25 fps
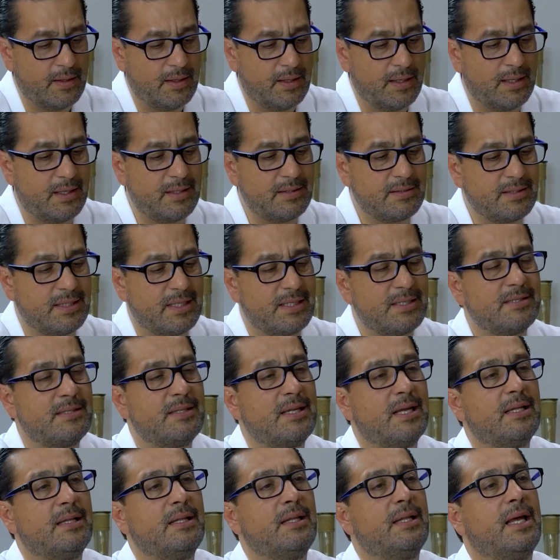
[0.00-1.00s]
it's
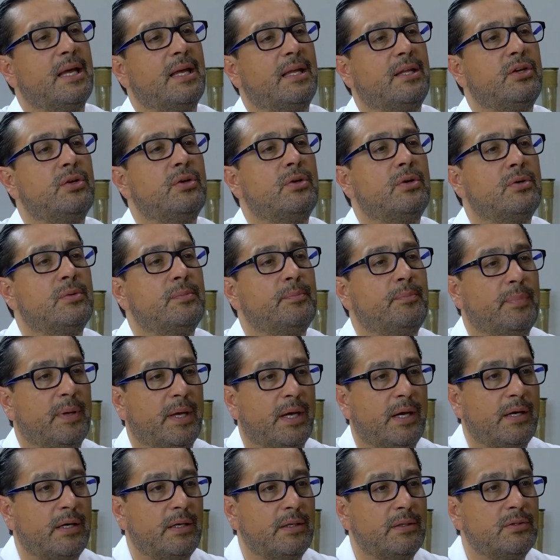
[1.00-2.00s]
not like you
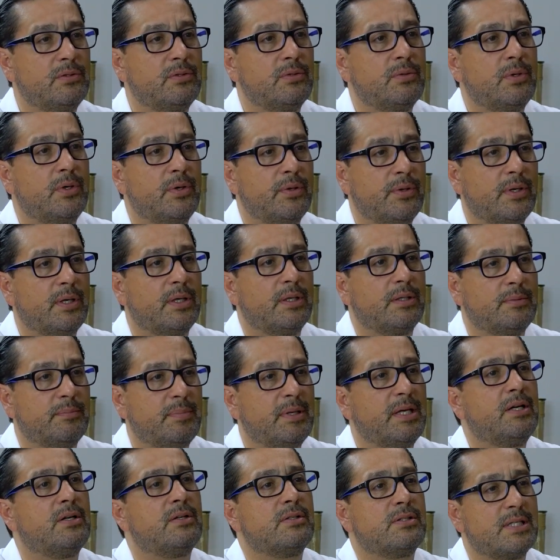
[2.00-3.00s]
compare to other,
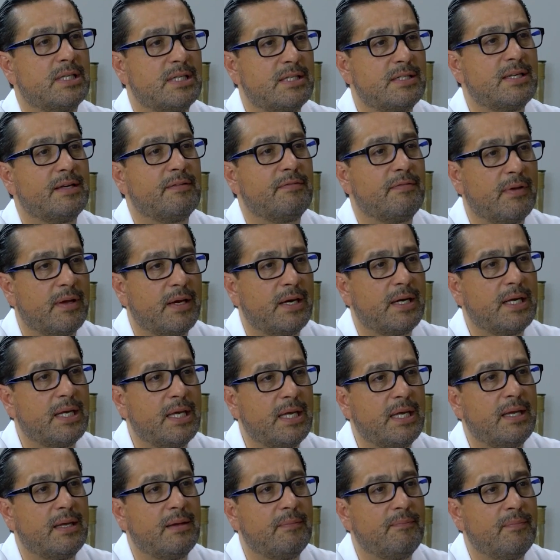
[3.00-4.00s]
because it's a
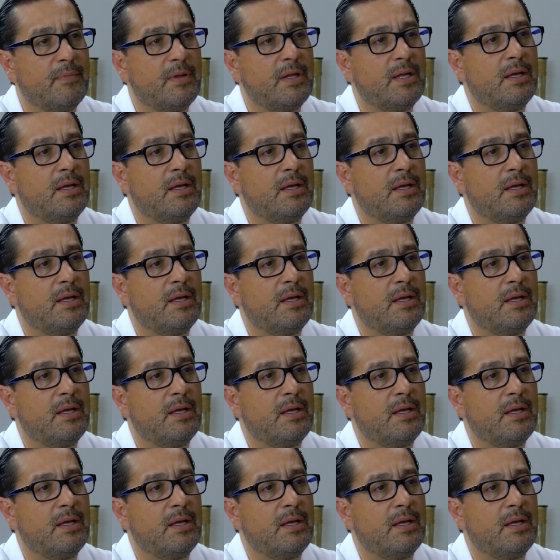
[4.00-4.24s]
very